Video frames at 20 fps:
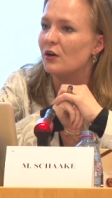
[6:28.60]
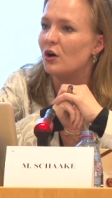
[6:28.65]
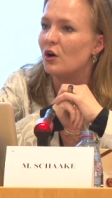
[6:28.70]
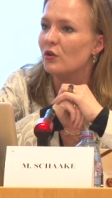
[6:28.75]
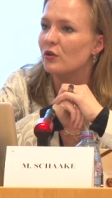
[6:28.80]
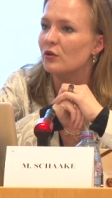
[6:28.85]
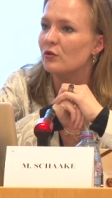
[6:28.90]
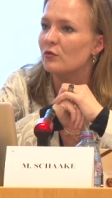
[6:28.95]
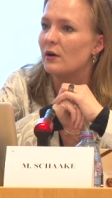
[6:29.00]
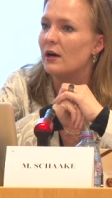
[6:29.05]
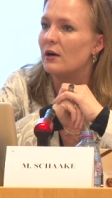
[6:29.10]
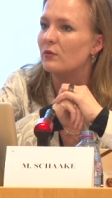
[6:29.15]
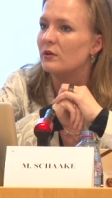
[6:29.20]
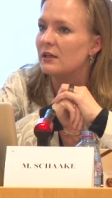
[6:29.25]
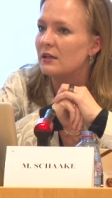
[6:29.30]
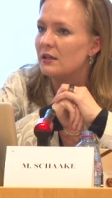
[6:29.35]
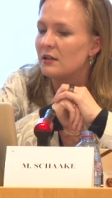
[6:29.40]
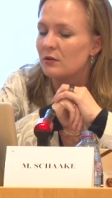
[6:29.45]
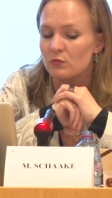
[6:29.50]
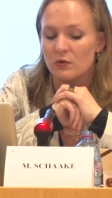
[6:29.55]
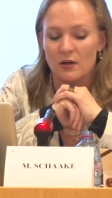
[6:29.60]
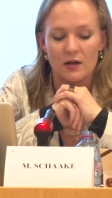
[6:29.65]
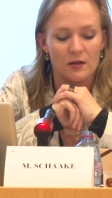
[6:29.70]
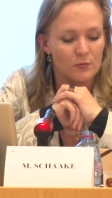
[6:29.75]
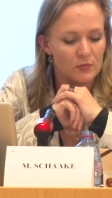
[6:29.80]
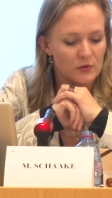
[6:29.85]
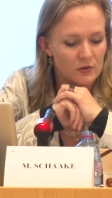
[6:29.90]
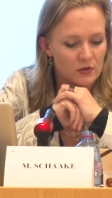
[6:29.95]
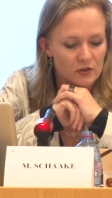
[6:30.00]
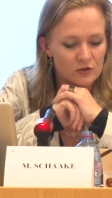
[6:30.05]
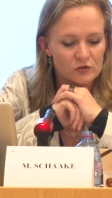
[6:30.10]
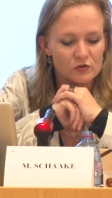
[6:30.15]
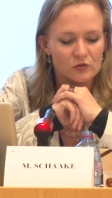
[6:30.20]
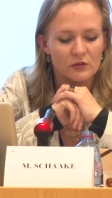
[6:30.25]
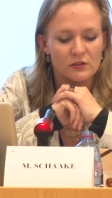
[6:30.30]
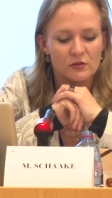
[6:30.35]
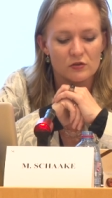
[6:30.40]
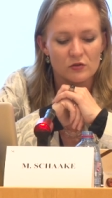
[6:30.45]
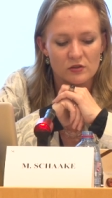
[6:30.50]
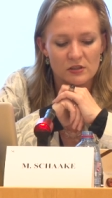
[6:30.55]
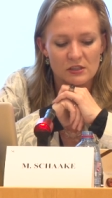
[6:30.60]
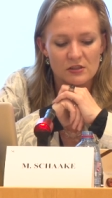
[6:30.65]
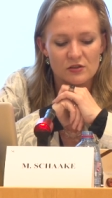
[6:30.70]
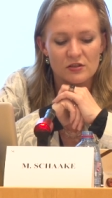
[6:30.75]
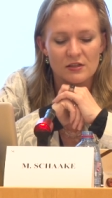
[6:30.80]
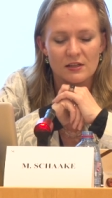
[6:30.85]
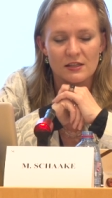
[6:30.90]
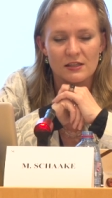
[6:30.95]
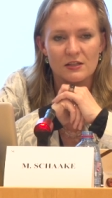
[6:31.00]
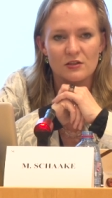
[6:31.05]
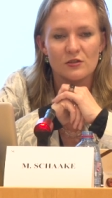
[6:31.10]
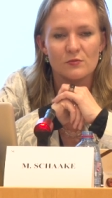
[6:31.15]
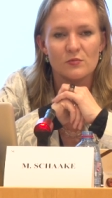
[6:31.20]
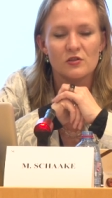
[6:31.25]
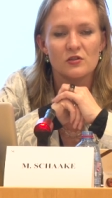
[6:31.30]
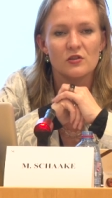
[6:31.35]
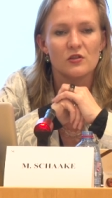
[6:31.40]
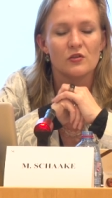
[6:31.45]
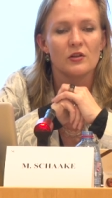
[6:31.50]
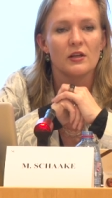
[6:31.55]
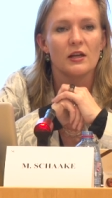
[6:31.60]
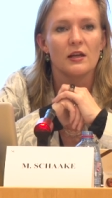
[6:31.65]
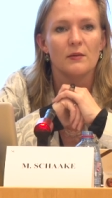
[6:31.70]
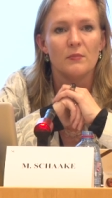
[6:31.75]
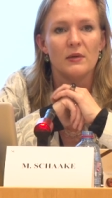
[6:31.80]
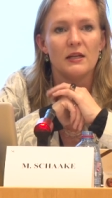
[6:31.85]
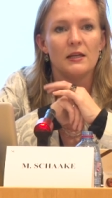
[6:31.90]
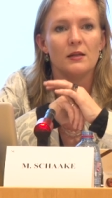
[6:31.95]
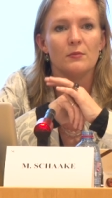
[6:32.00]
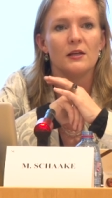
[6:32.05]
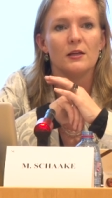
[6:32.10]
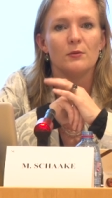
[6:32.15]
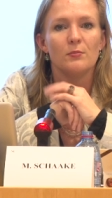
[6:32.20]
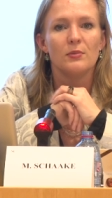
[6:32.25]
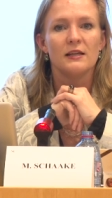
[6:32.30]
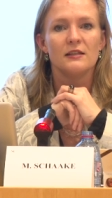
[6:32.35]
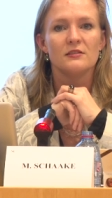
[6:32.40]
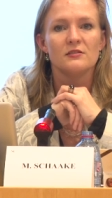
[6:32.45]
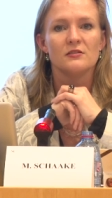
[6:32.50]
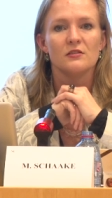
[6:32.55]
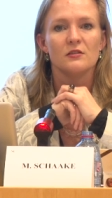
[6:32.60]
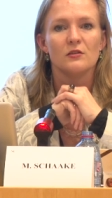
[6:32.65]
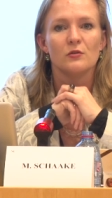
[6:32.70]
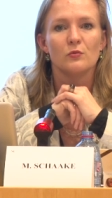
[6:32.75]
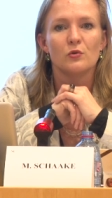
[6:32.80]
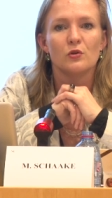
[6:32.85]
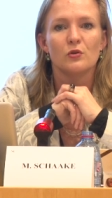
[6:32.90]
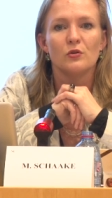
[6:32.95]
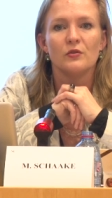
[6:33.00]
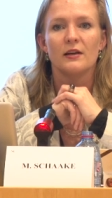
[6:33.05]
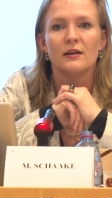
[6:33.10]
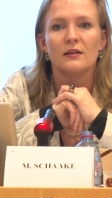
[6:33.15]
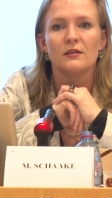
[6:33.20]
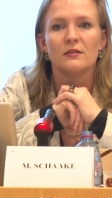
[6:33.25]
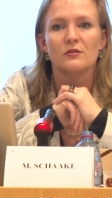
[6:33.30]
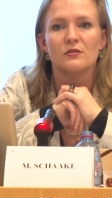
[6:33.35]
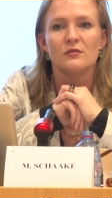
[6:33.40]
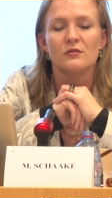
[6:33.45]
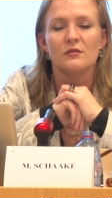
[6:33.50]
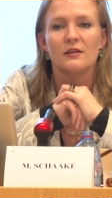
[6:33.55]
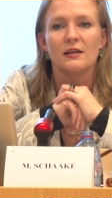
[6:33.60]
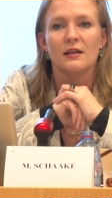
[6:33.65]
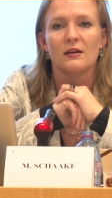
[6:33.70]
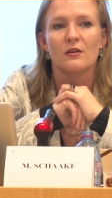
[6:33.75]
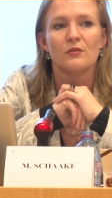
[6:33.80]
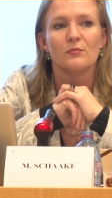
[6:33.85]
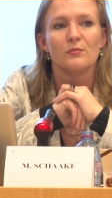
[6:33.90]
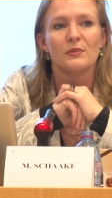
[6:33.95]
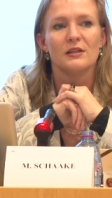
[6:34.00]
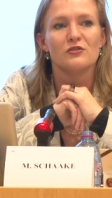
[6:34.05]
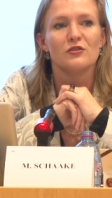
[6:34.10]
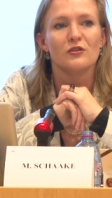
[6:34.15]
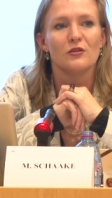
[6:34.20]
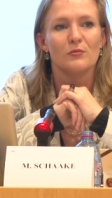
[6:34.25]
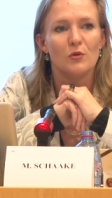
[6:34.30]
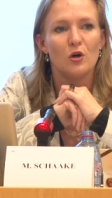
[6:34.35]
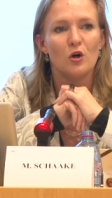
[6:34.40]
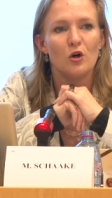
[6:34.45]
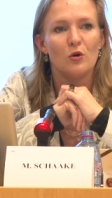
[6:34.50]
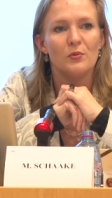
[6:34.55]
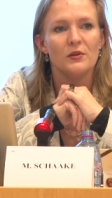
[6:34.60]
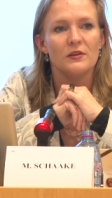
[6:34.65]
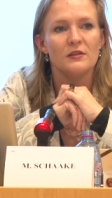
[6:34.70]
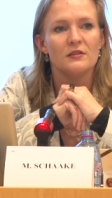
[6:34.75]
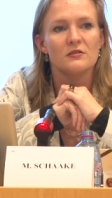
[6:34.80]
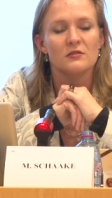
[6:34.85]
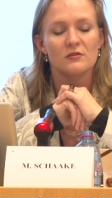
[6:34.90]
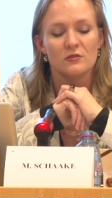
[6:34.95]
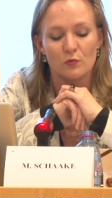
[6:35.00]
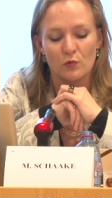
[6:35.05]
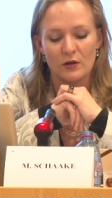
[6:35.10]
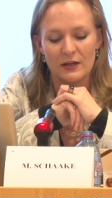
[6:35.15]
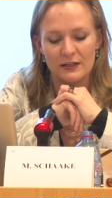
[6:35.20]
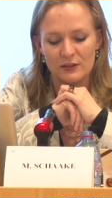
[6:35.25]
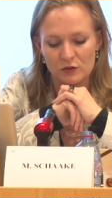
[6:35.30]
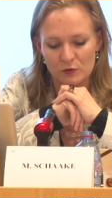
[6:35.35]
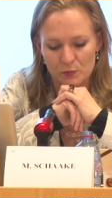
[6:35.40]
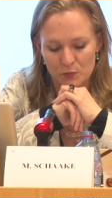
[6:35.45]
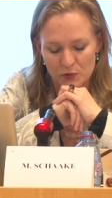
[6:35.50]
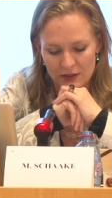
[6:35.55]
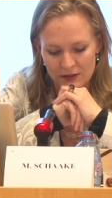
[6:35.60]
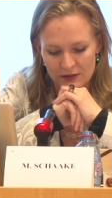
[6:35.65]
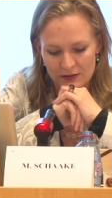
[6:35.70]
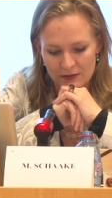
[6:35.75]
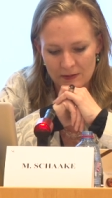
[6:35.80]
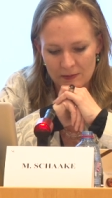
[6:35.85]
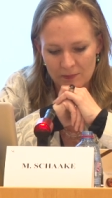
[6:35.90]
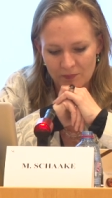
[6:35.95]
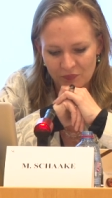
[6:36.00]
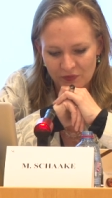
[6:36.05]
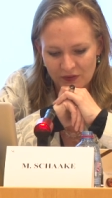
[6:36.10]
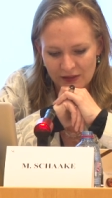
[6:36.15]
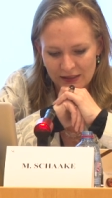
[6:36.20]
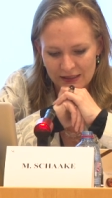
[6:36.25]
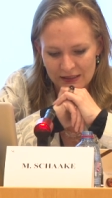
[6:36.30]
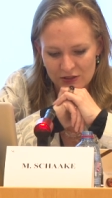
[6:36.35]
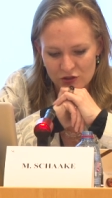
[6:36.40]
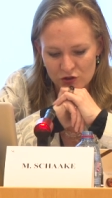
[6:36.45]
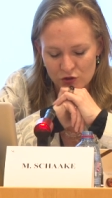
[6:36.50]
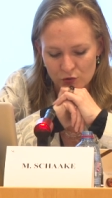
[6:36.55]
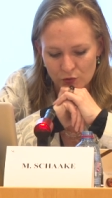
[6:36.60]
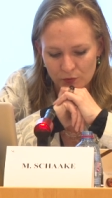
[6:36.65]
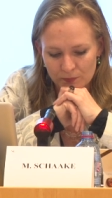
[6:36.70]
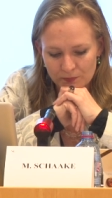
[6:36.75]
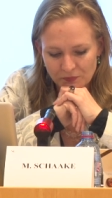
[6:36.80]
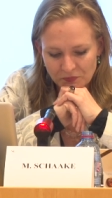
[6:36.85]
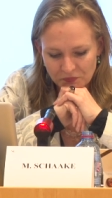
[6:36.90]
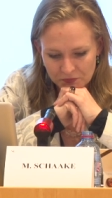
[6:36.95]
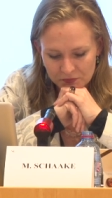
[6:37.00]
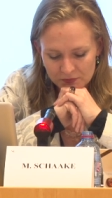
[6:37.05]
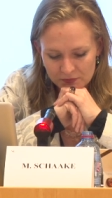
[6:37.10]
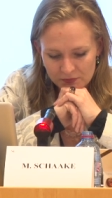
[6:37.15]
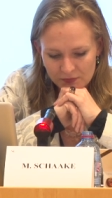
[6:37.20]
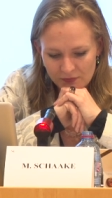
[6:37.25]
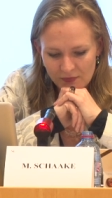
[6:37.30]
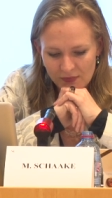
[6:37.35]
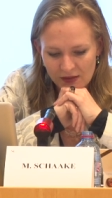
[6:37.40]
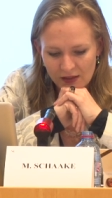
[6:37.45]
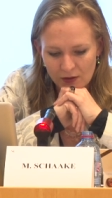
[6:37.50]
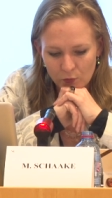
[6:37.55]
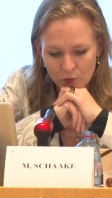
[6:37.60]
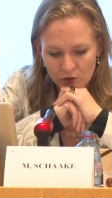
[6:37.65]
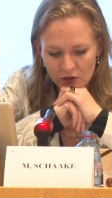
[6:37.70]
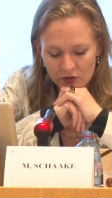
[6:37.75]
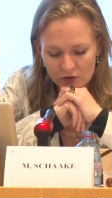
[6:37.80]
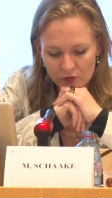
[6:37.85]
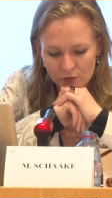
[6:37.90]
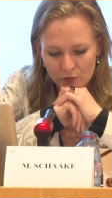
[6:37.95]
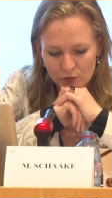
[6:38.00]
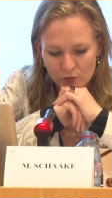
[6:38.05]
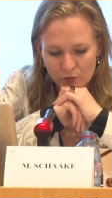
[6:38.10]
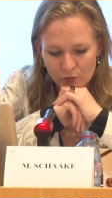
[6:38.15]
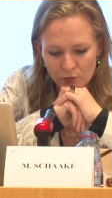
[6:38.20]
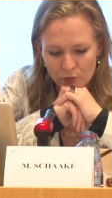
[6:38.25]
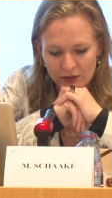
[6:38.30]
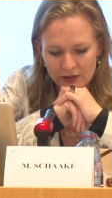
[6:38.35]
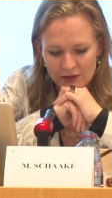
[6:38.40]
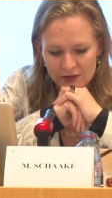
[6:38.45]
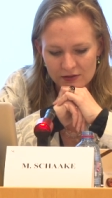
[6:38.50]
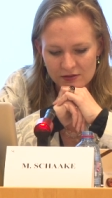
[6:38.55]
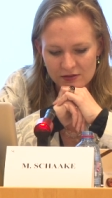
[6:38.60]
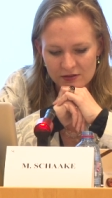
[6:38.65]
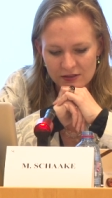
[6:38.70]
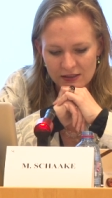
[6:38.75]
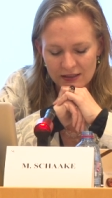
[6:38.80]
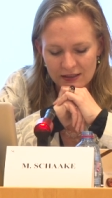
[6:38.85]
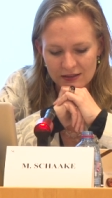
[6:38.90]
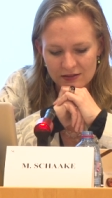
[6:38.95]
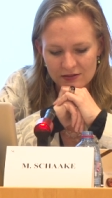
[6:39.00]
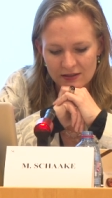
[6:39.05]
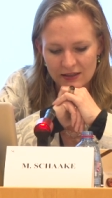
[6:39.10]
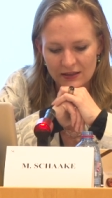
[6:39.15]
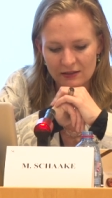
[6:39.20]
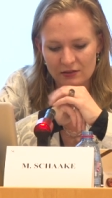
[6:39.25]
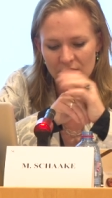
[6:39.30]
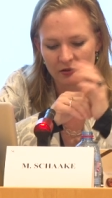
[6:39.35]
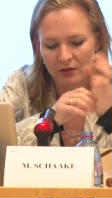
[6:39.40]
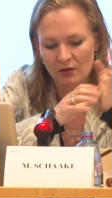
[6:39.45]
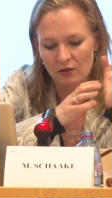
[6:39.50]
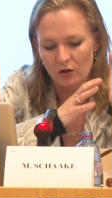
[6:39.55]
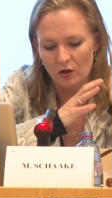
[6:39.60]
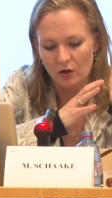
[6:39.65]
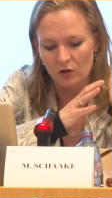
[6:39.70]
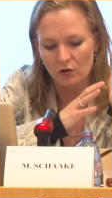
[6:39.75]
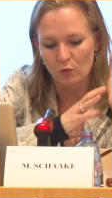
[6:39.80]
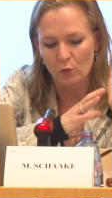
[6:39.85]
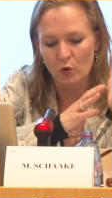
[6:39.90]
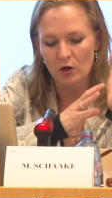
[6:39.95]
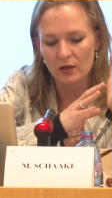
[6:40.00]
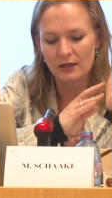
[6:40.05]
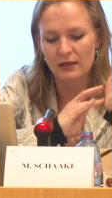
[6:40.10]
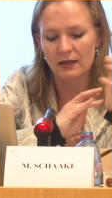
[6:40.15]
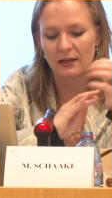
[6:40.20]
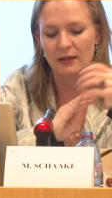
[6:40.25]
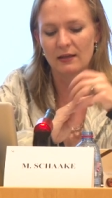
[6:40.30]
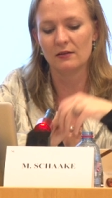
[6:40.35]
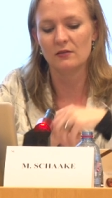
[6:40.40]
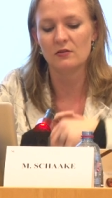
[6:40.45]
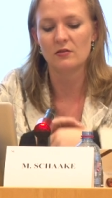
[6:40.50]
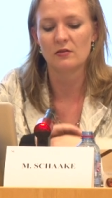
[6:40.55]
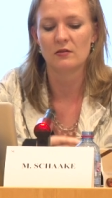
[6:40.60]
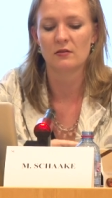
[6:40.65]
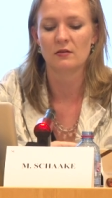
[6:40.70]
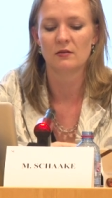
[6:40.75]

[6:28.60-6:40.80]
on the ground in Iran, but also in Tunisia, Egypt, Syria, and many, many places in the world. I cannot mention them all, but this is a widespread issue. And what we can see is that, on the one hand,